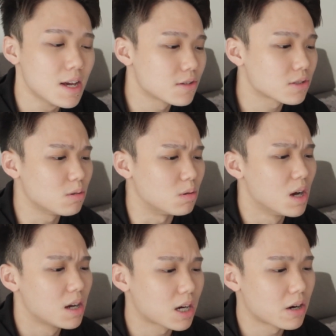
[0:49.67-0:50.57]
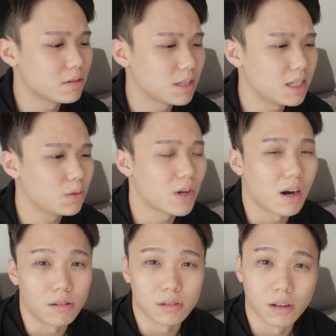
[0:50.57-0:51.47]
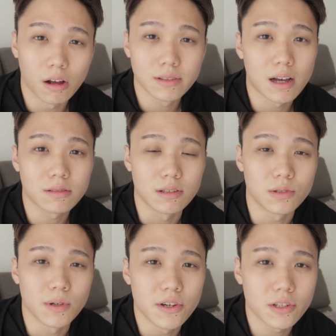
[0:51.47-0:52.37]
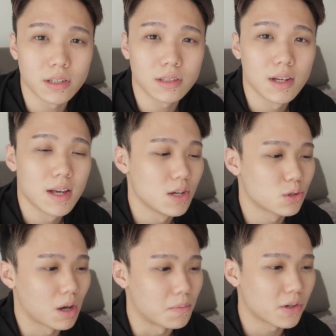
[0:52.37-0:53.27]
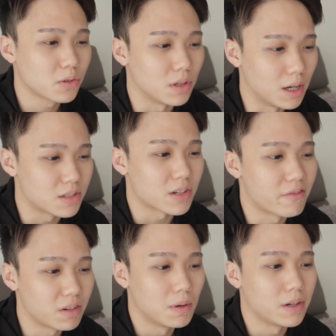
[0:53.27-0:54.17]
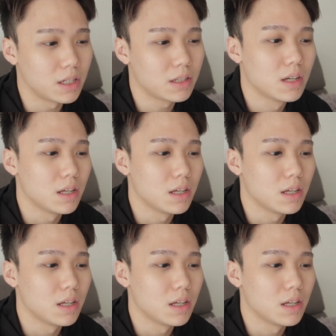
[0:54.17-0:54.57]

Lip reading: So currently we are on a lockdown situation, so I'm here to urge everybody,